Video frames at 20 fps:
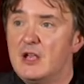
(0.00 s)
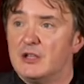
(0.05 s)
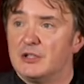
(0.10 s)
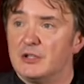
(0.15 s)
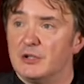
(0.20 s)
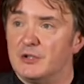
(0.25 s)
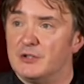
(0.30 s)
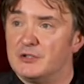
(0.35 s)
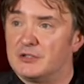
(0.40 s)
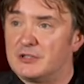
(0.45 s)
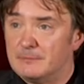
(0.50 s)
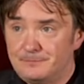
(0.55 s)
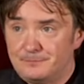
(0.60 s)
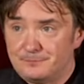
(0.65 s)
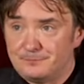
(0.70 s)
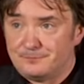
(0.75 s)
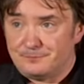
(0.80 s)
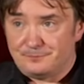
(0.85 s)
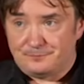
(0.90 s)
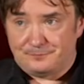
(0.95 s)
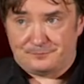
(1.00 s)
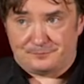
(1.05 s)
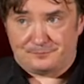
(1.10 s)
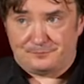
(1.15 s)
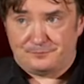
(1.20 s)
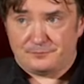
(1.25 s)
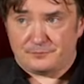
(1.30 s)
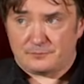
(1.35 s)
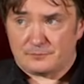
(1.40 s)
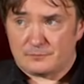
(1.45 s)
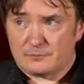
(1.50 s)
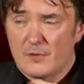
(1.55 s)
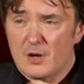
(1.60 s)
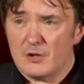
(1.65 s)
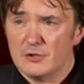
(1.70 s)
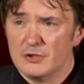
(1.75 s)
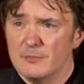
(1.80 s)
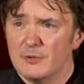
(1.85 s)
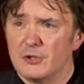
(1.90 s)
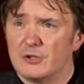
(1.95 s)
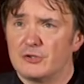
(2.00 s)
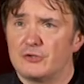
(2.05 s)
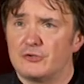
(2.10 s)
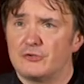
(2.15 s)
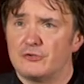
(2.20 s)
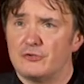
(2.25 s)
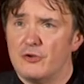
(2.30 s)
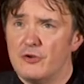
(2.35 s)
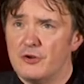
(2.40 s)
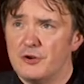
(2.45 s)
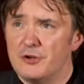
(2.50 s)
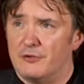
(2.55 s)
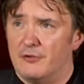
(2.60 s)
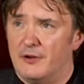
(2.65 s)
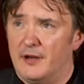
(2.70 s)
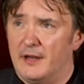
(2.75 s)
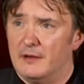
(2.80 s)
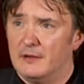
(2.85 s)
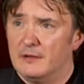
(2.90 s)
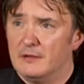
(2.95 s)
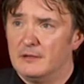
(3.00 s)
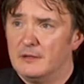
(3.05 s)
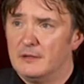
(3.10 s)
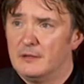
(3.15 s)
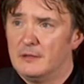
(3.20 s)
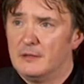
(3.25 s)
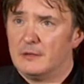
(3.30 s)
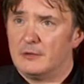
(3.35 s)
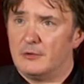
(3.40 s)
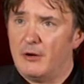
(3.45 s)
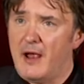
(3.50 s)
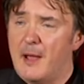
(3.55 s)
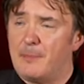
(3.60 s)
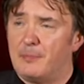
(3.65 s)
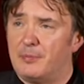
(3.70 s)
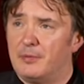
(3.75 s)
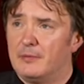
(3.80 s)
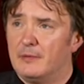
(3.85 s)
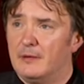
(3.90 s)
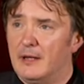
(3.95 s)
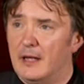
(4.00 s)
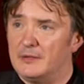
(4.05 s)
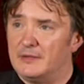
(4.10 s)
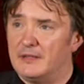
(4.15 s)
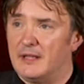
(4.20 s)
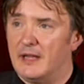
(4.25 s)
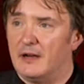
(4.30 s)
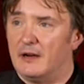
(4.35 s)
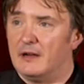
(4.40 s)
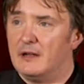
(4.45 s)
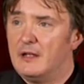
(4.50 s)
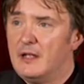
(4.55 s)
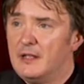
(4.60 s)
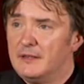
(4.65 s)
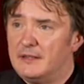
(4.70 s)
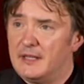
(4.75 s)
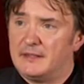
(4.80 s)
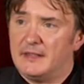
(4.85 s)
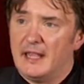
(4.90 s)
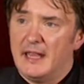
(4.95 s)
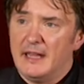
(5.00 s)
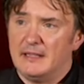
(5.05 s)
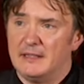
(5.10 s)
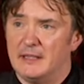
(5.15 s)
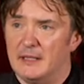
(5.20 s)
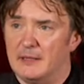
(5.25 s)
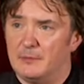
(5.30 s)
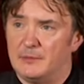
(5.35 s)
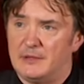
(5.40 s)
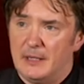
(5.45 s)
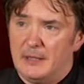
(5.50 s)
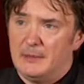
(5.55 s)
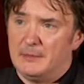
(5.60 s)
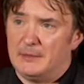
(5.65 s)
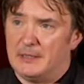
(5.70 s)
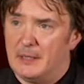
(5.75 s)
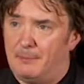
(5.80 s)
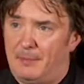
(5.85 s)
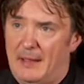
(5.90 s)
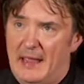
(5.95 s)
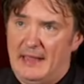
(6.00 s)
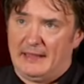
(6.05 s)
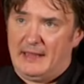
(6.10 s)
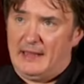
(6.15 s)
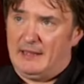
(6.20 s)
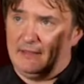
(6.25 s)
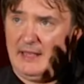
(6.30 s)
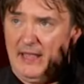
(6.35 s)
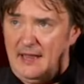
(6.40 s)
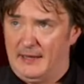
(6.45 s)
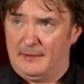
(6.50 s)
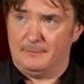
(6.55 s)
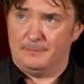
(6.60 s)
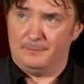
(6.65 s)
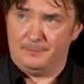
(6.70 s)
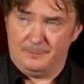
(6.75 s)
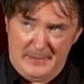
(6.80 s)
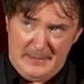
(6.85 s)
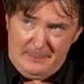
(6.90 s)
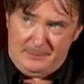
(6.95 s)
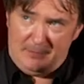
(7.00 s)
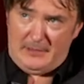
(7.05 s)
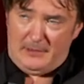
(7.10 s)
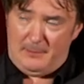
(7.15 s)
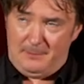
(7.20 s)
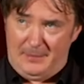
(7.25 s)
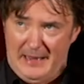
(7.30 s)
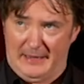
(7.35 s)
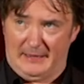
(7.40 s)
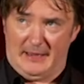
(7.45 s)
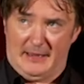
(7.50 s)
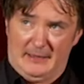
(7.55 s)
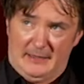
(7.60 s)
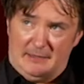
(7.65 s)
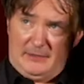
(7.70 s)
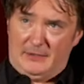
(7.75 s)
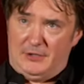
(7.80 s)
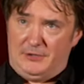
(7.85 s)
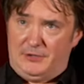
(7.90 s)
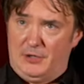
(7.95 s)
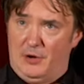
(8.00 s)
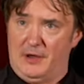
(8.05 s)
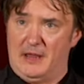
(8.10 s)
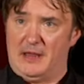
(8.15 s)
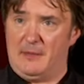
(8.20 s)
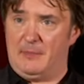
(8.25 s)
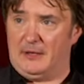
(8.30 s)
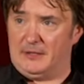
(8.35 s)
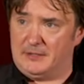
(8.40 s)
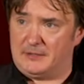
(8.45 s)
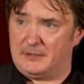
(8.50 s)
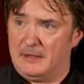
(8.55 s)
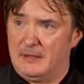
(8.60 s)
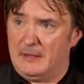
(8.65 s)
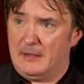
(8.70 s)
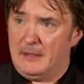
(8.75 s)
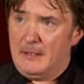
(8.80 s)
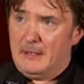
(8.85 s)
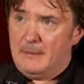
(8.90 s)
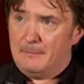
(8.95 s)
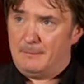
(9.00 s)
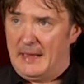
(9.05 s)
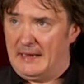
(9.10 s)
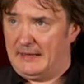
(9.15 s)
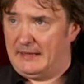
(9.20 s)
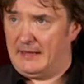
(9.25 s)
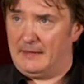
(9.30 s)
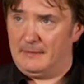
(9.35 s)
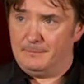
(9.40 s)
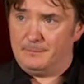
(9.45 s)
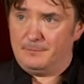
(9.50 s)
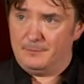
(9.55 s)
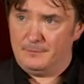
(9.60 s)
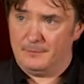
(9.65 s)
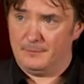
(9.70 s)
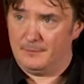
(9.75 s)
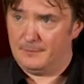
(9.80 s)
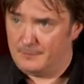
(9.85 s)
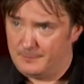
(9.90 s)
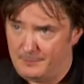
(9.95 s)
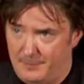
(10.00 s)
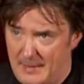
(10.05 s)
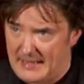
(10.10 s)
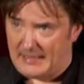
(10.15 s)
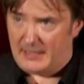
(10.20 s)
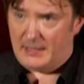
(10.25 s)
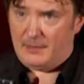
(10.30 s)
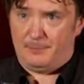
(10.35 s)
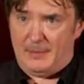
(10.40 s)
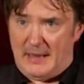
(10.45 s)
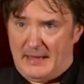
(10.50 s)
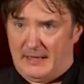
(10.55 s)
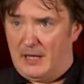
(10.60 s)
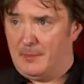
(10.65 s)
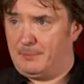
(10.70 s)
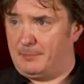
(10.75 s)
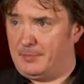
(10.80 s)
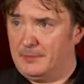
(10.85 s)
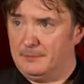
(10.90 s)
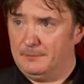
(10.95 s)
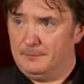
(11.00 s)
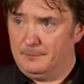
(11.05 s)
So there's some extraordinary crap out there. The baking thing. People are baking and they're talking about it. Baking, bake up.